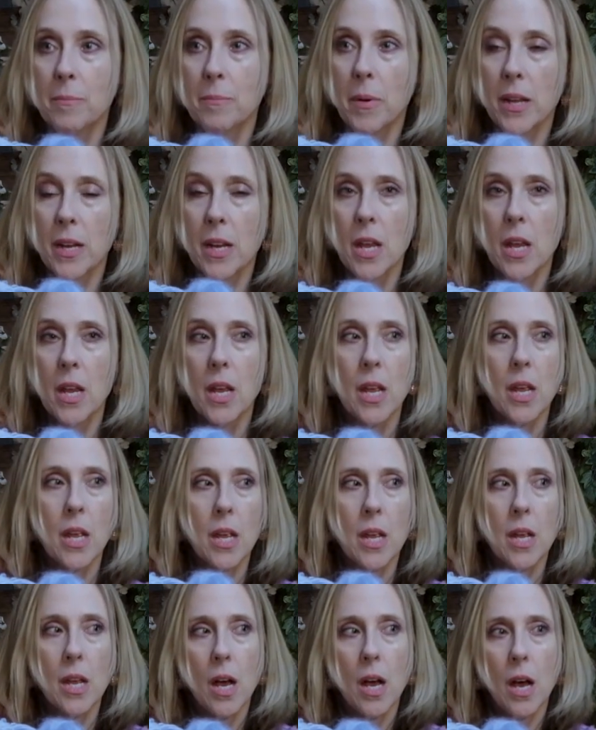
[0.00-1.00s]
But
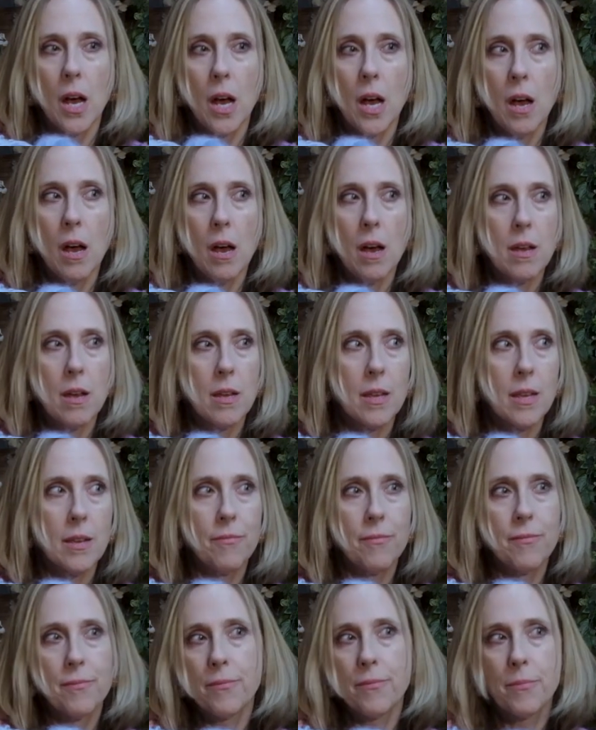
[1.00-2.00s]

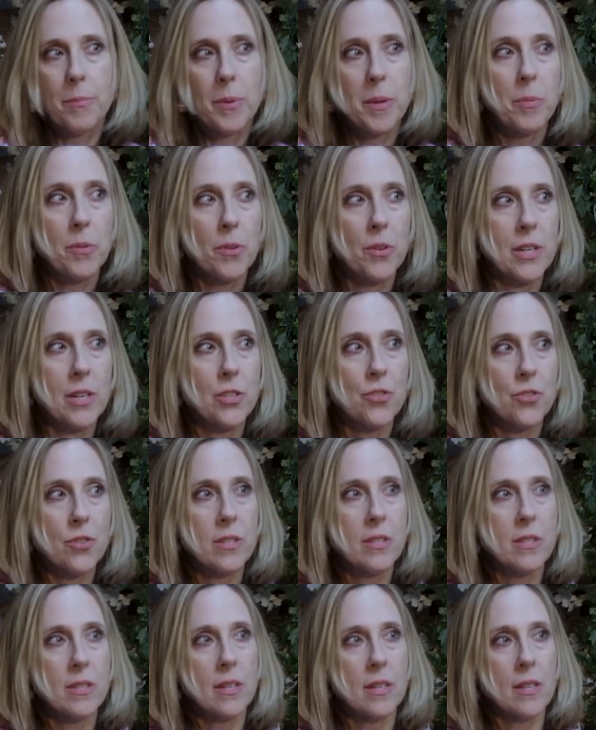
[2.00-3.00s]
if people are
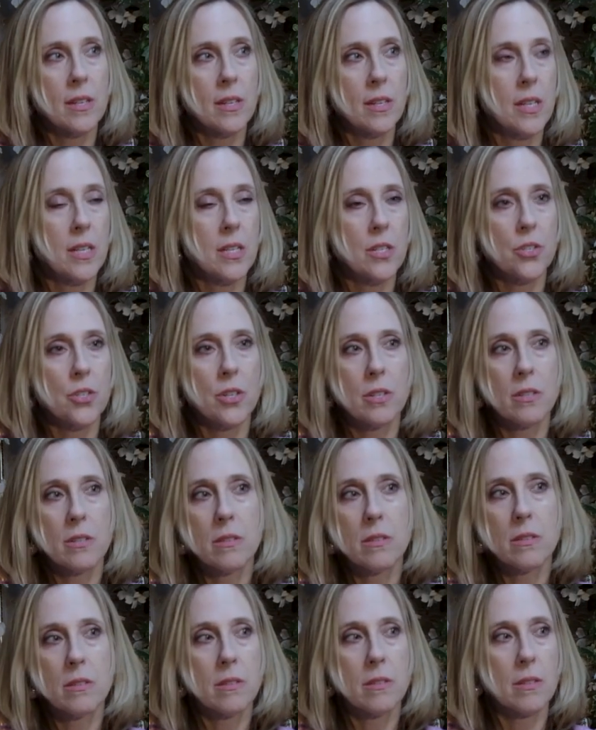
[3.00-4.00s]
interested in it,
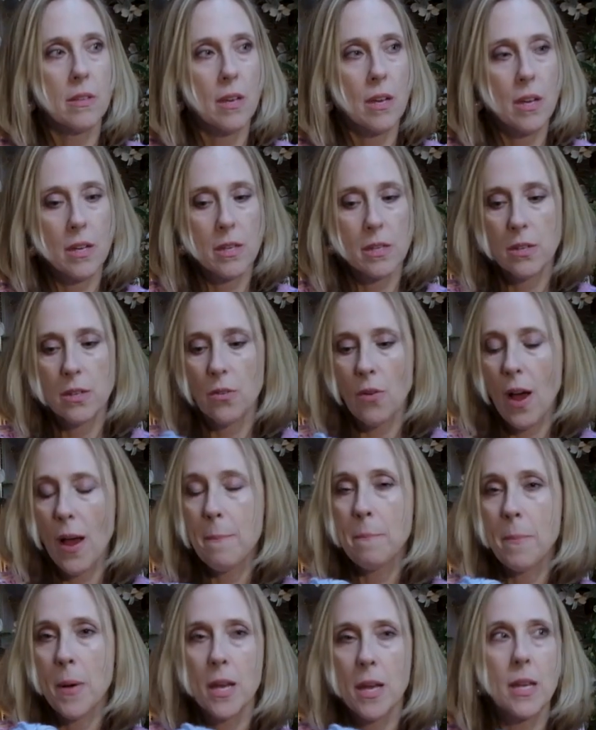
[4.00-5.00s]
just I
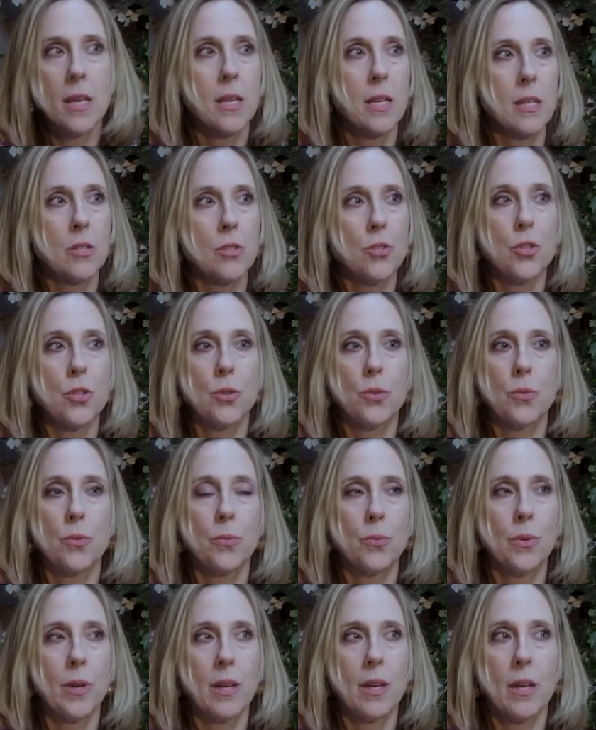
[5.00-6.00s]
might
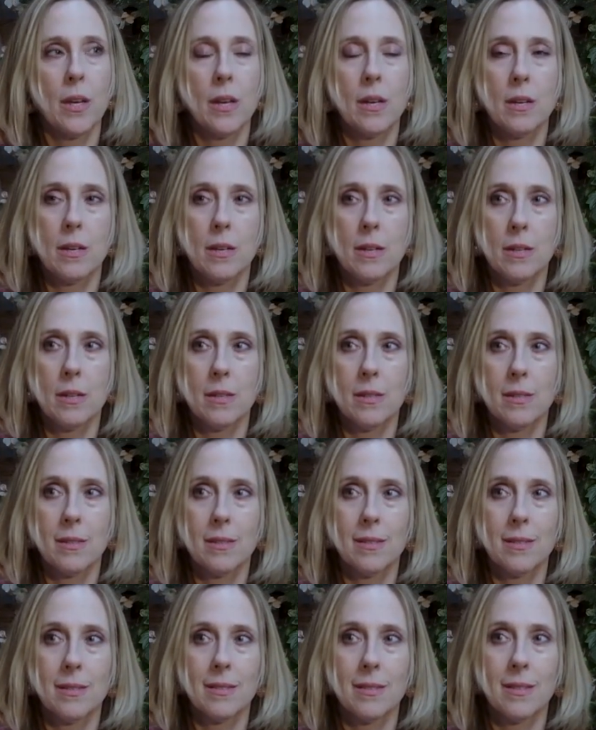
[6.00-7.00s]
do
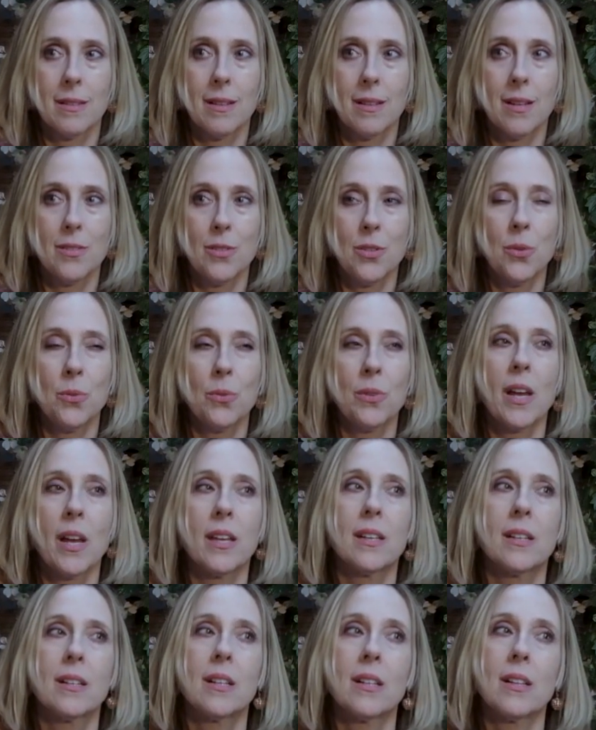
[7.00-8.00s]
a new
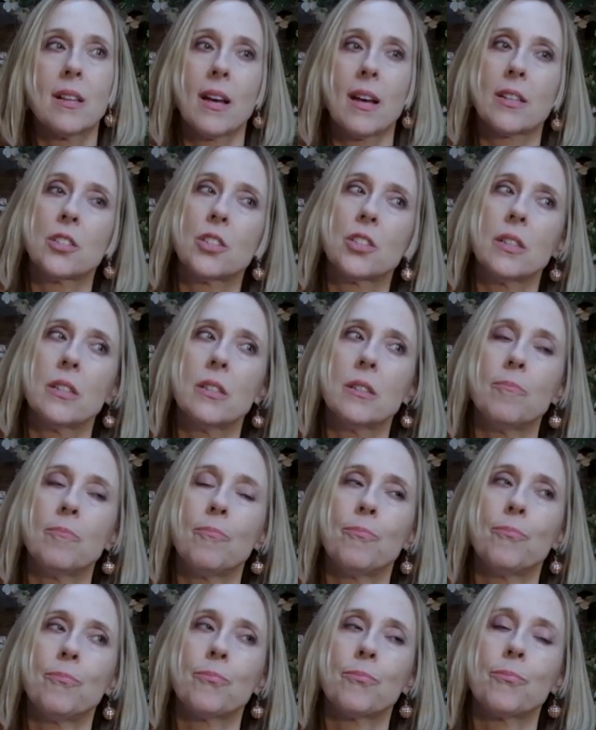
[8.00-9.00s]
light collection
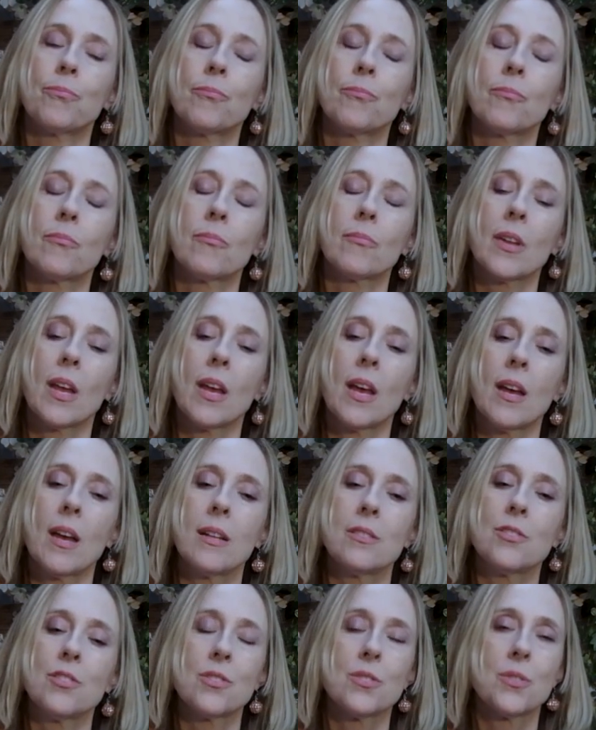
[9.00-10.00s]

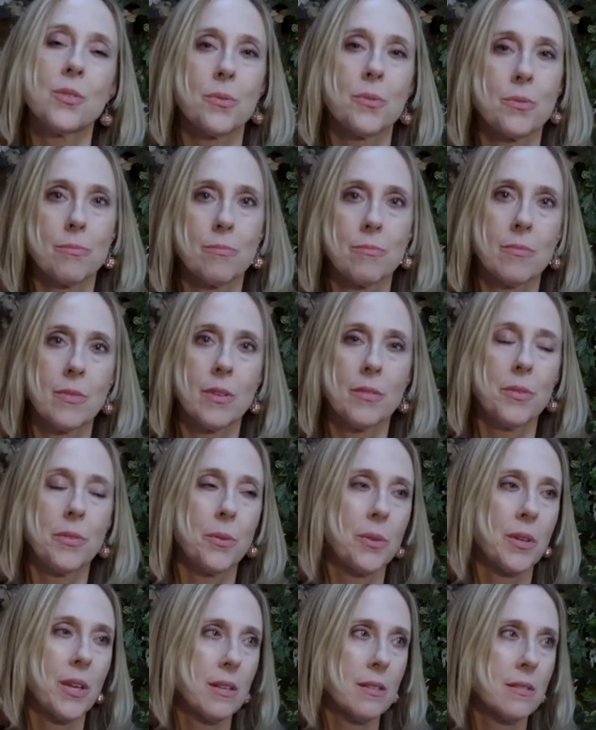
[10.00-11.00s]
and just do a
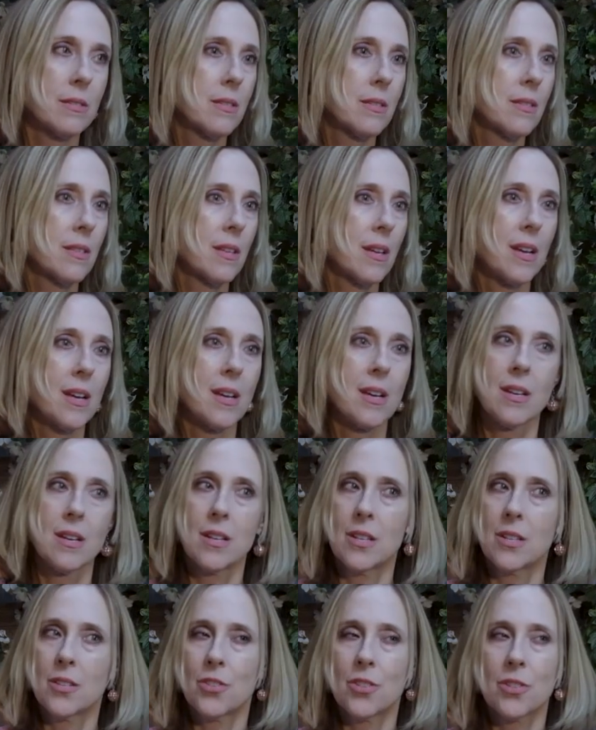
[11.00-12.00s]
few kits,
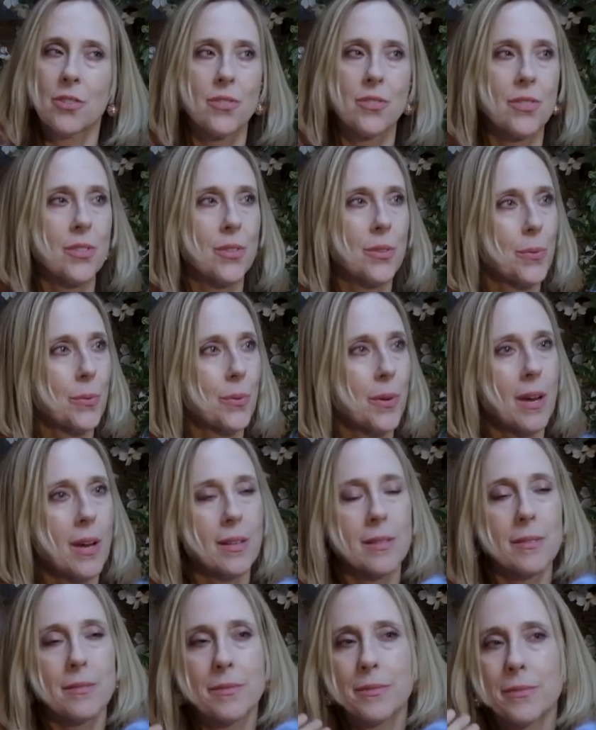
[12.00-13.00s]
just to
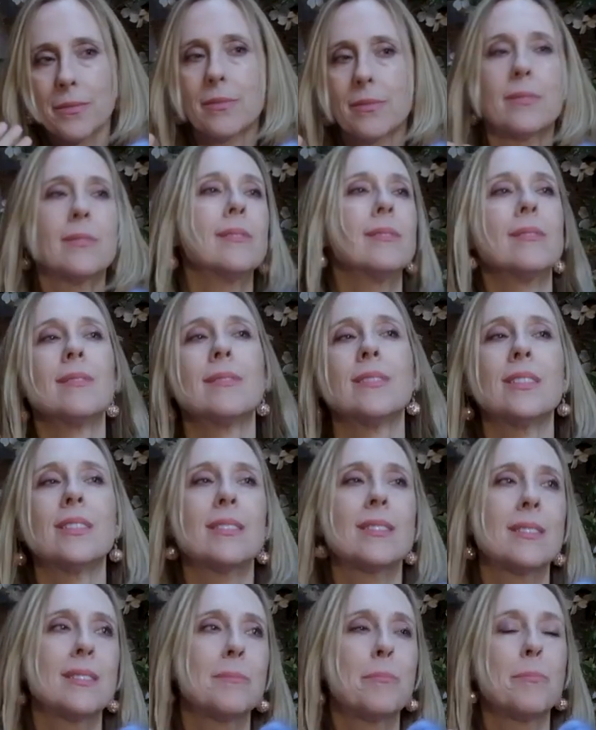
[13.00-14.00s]
kind of
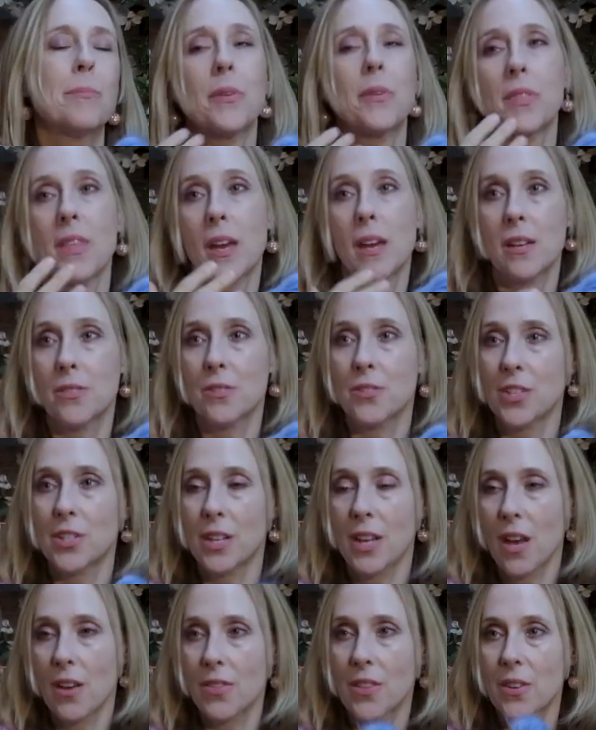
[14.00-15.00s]
just put that
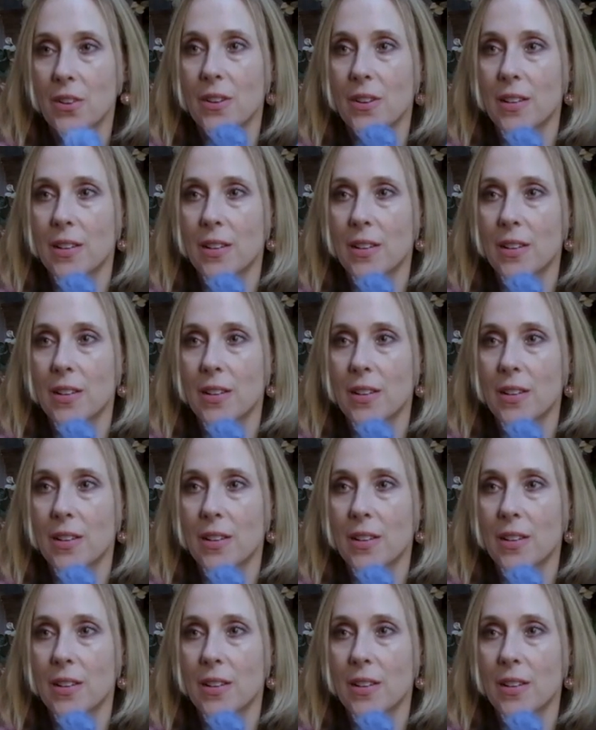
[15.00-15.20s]
energy out there.